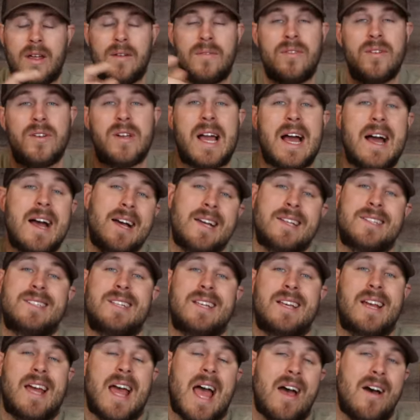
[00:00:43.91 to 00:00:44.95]
If you guys
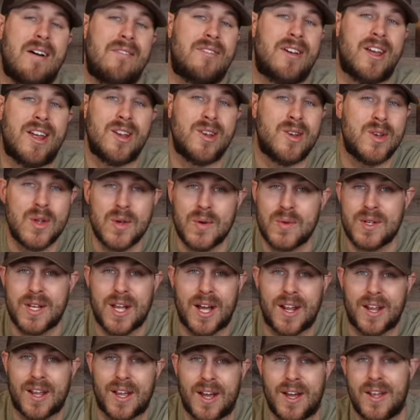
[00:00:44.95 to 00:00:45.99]
have a new
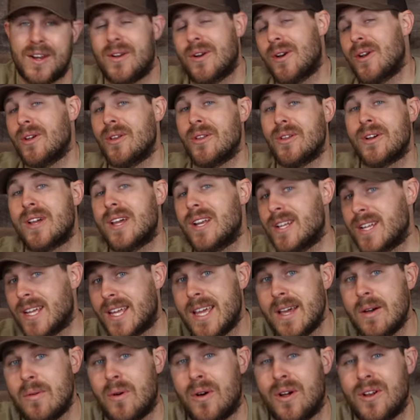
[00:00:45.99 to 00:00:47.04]
duck gun or you're looking to
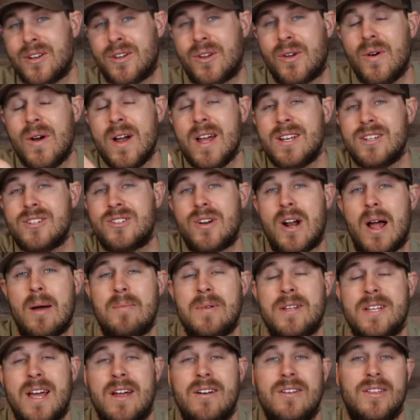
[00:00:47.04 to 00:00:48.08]
get one, go ahead and
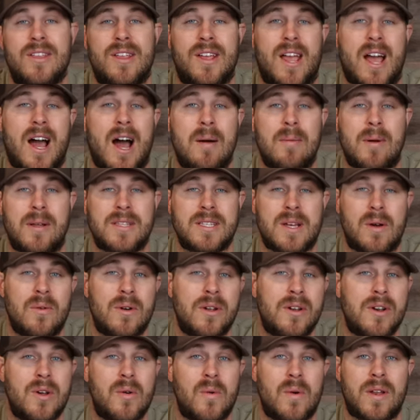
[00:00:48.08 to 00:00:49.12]
drop it down in the comments. I
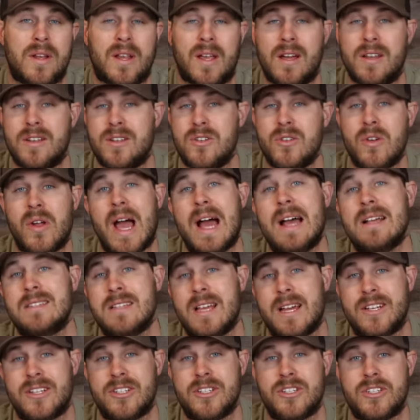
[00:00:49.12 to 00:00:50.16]
want to know what gun you guys
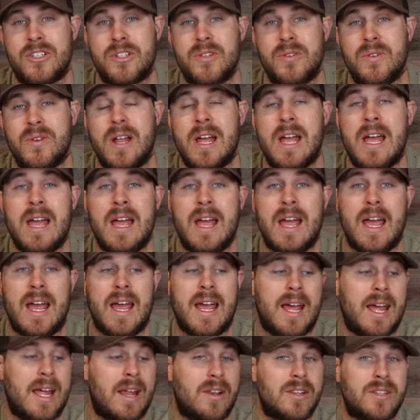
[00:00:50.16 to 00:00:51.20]
like to shoot
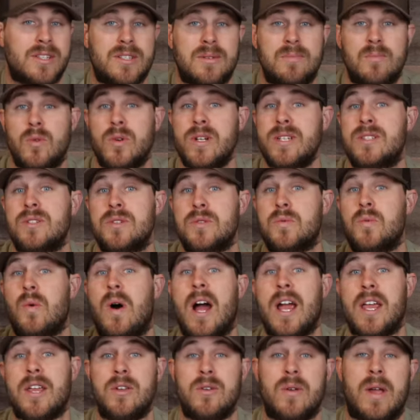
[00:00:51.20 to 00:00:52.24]
and some reasons
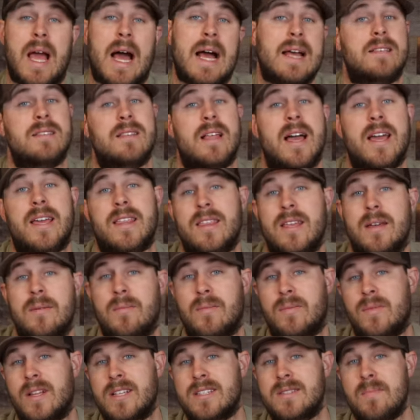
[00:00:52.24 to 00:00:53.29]
why you guys like
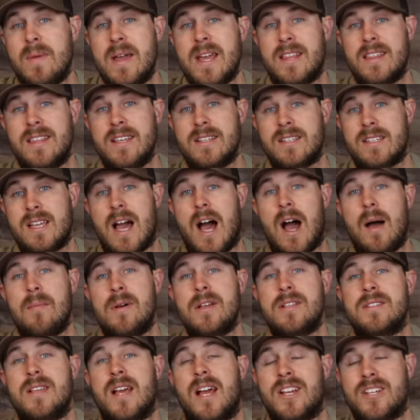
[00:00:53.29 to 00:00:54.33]
them. Let's make this
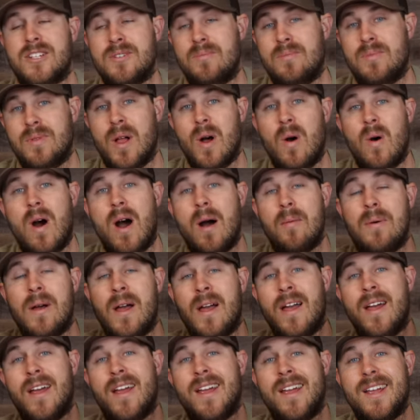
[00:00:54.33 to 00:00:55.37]
comment section blow up
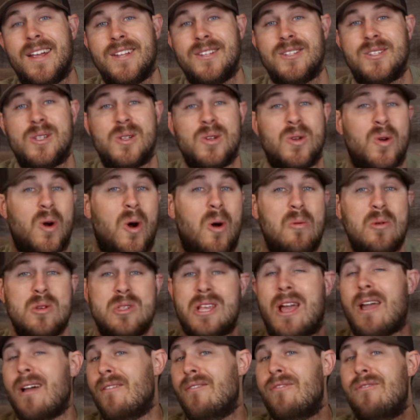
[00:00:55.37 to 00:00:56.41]
into
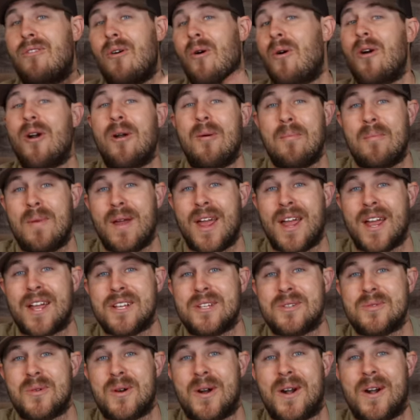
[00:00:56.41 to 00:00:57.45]
almost like a forum
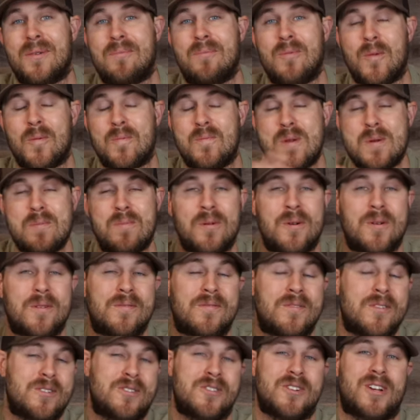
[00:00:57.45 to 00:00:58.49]
page where when people in
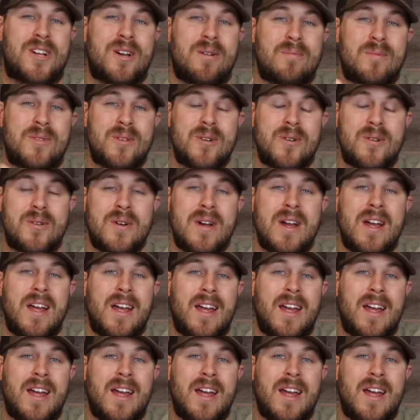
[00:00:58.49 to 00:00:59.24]
the future come through